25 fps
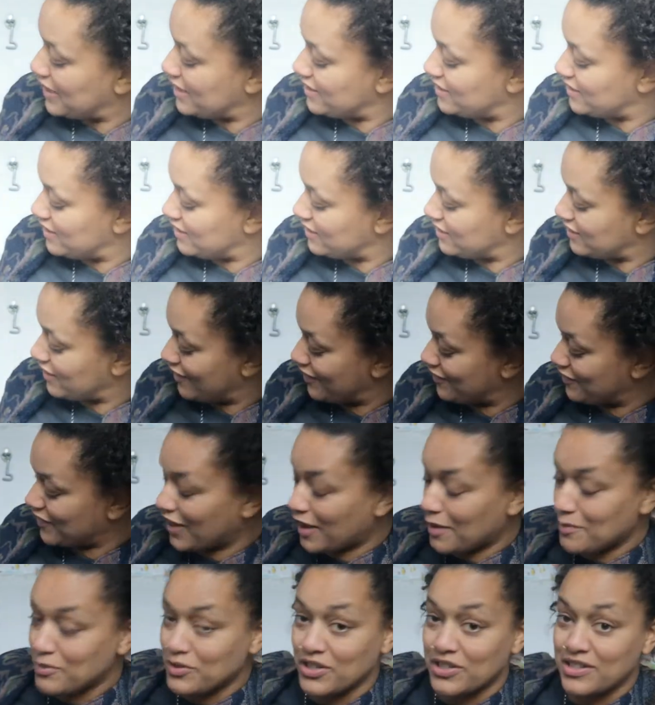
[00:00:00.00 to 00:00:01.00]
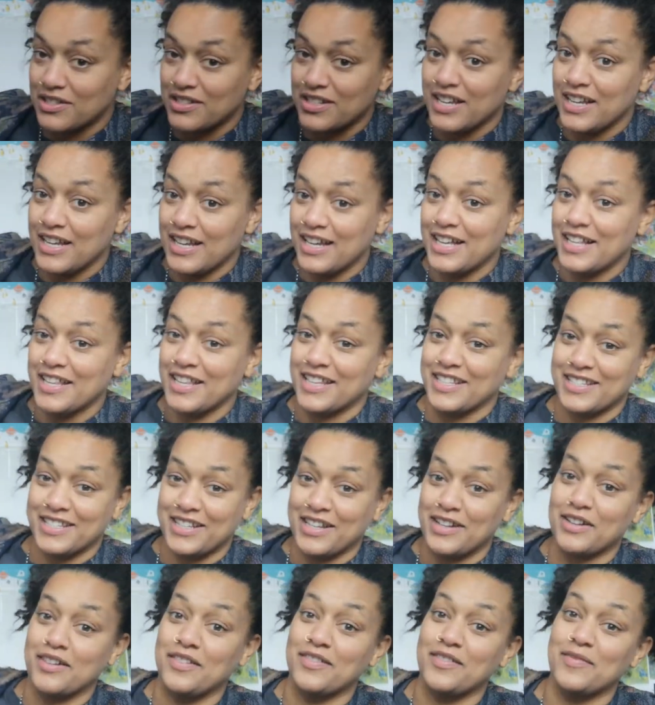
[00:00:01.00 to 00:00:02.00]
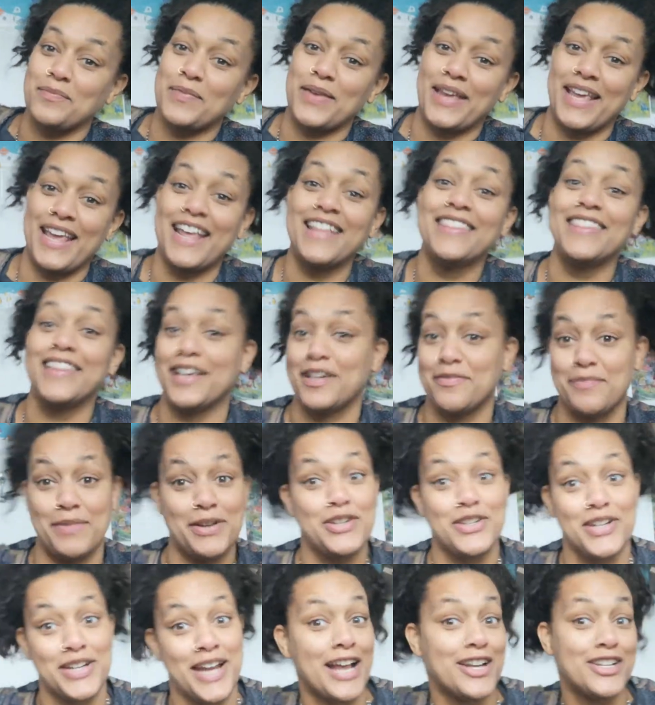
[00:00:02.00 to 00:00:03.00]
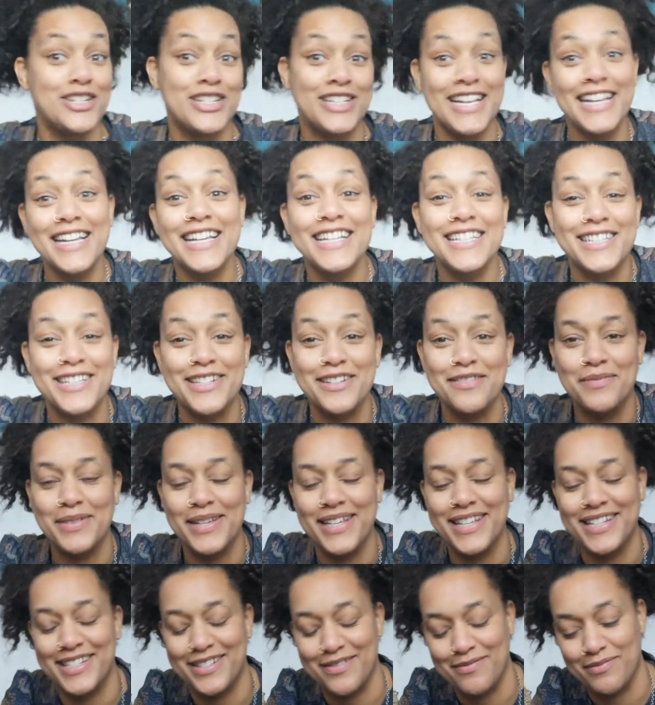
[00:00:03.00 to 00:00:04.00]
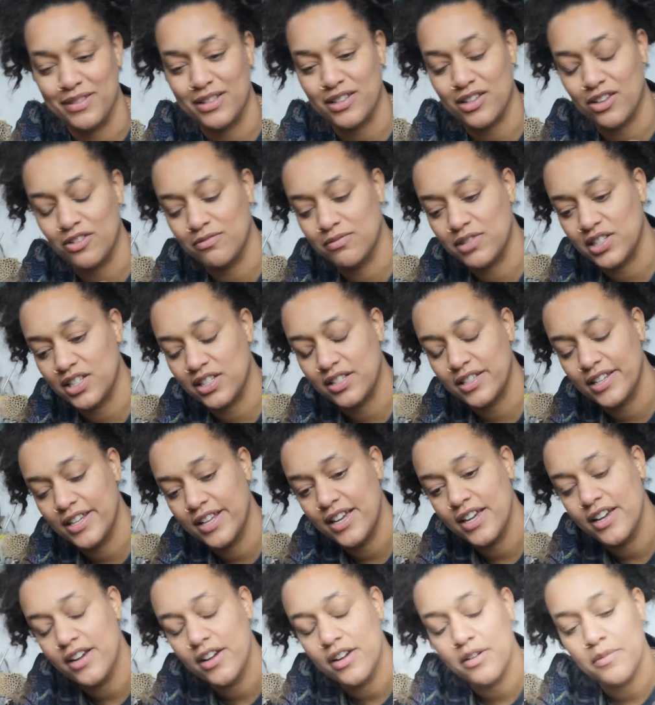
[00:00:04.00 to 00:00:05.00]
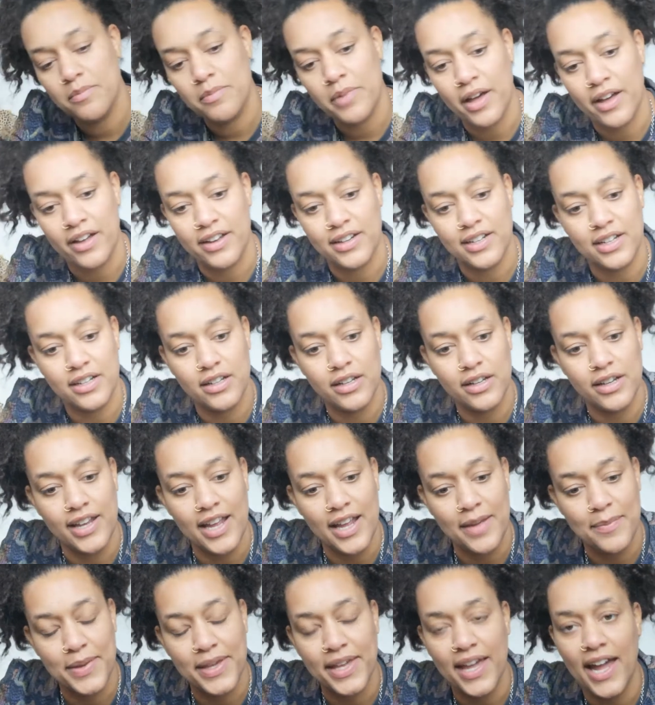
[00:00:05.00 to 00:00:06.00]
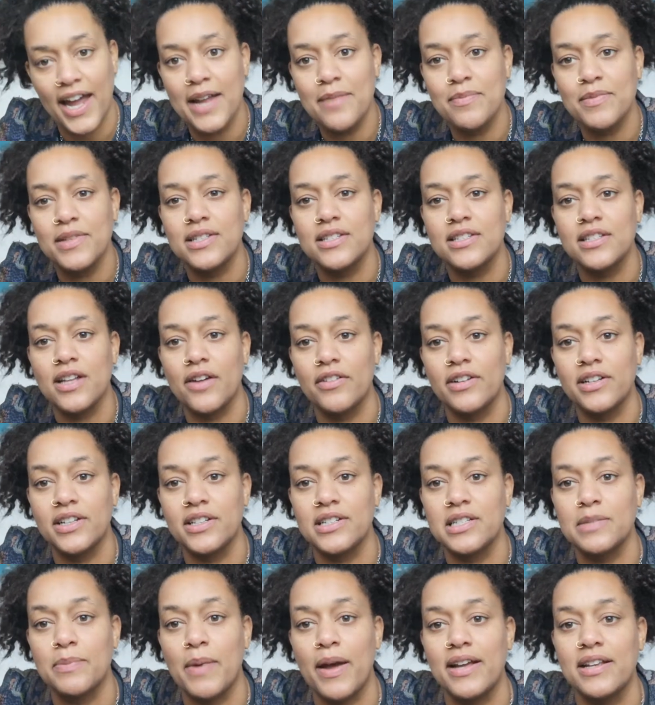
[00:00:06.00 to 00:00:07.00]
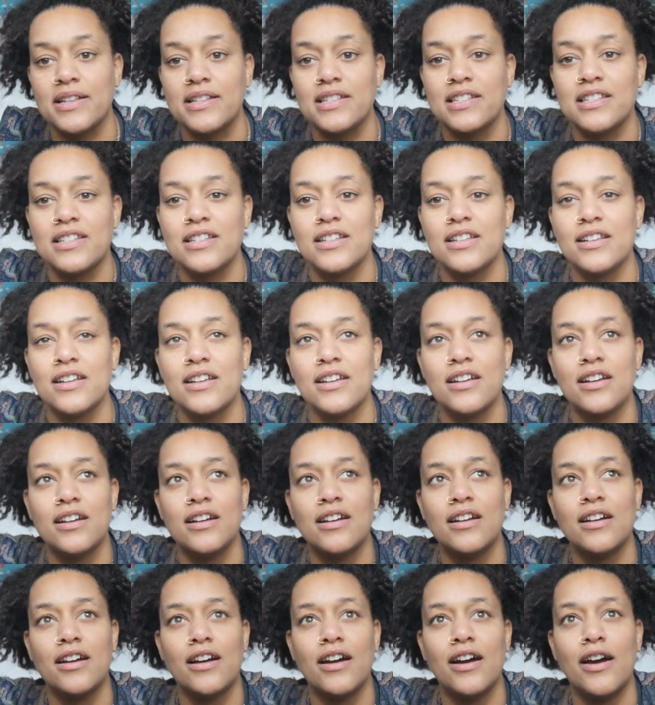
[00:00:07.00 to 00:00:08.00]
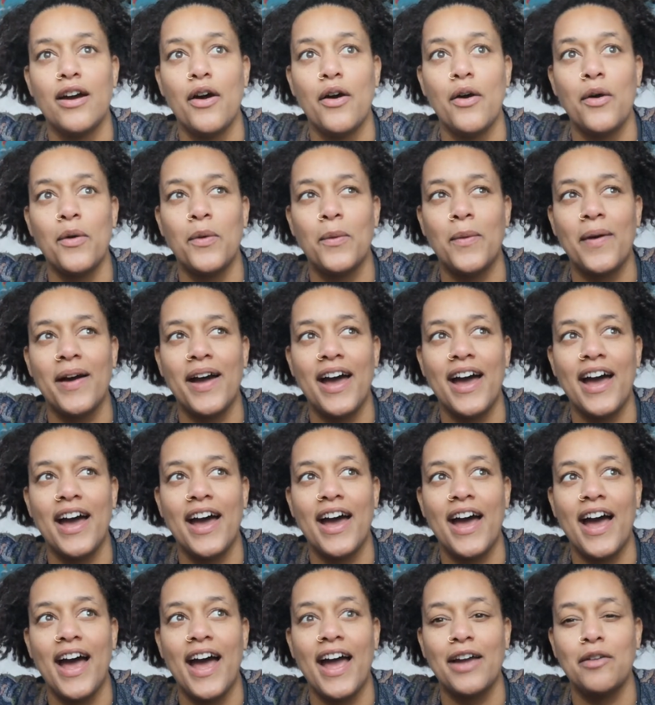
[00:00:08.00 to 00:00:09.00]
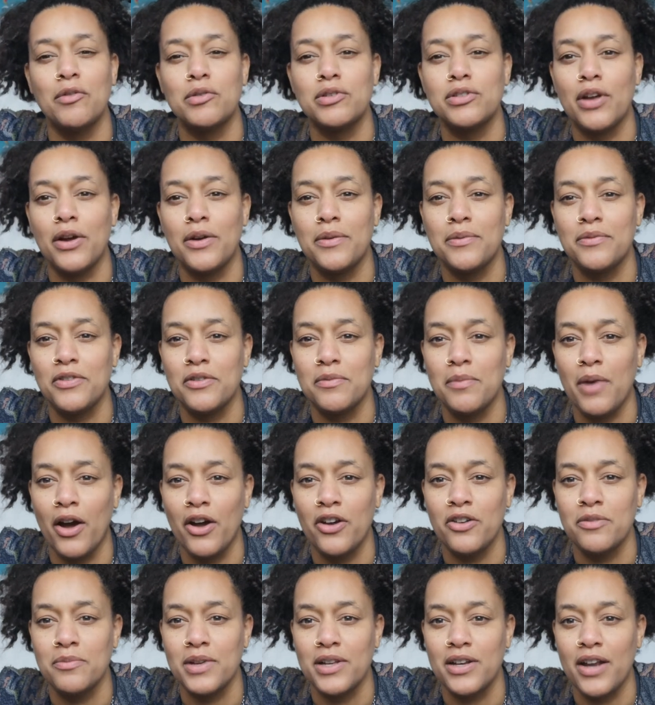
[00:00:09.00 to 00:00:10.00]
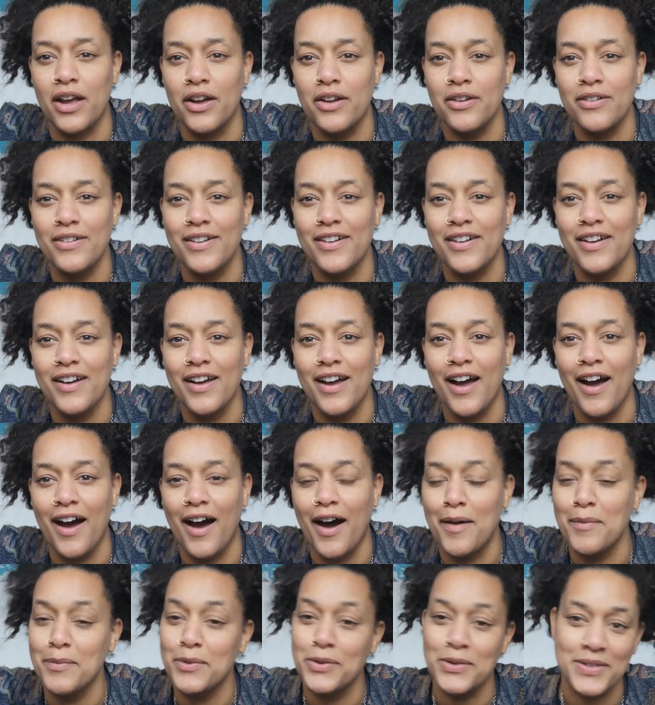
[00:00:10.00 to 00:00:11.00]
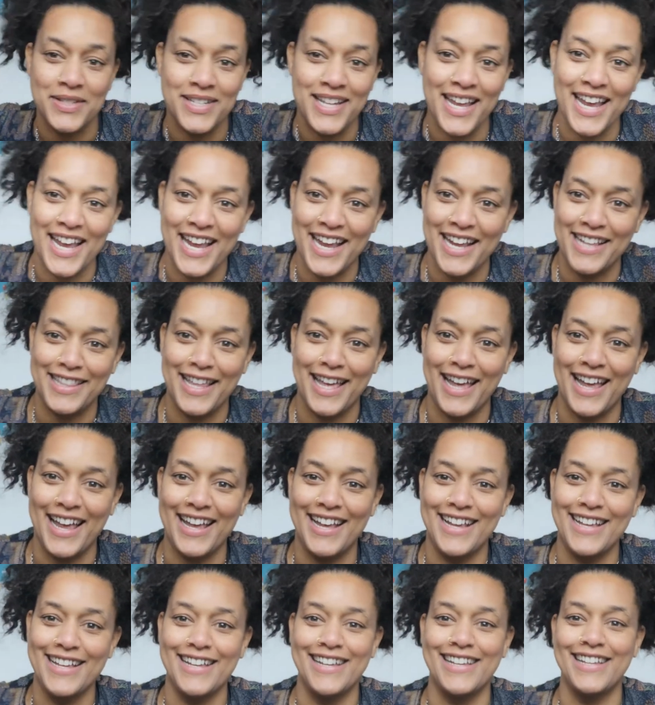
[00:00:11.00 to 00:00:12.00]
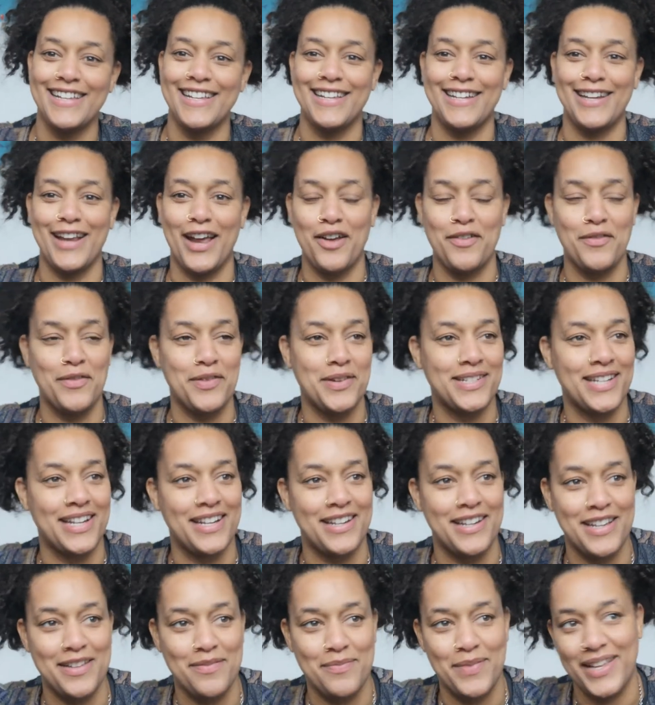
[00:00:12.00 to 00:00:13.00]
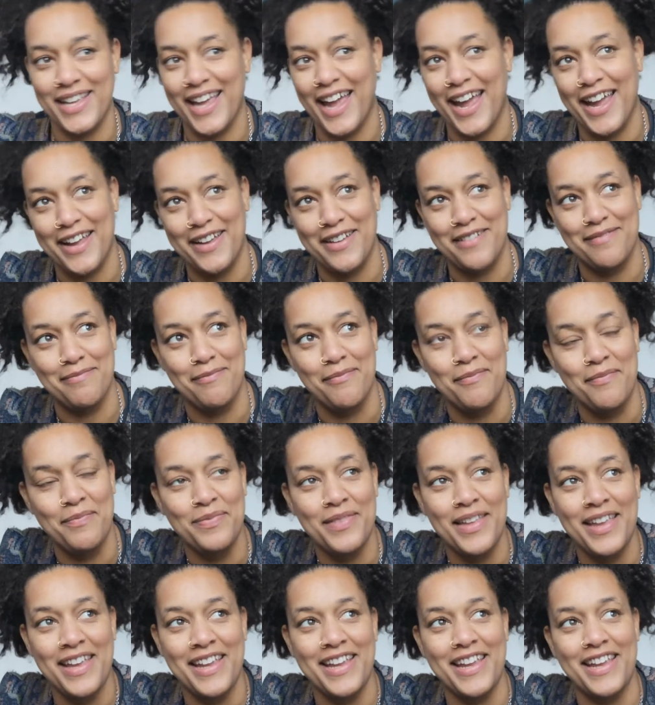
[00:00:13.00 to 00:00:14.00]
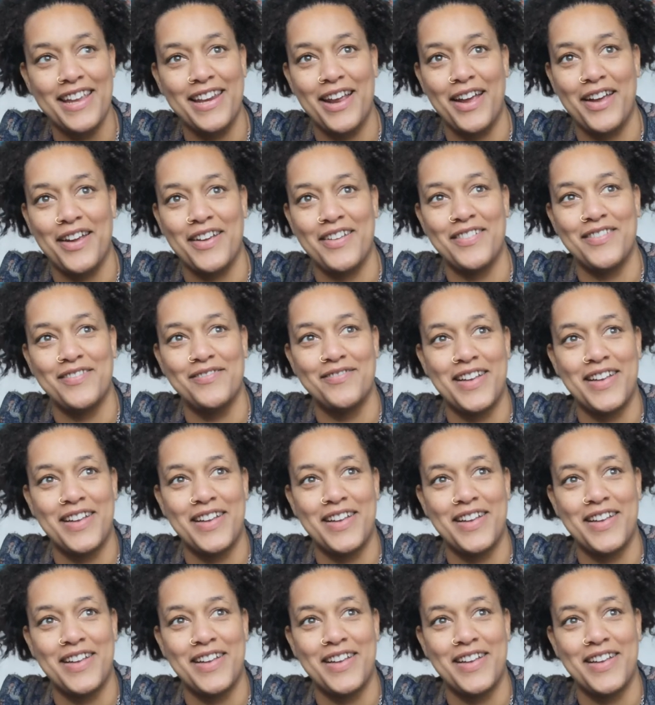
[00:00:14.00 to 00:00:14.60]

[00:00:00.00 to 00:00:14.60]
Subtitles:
places that I've captured, that's going to be in the commission actually. It's going to be in some of the sculptures. But it became this surrogate space where it was home from home, you know. I'm not saying that, you know, we suddenly became, you know,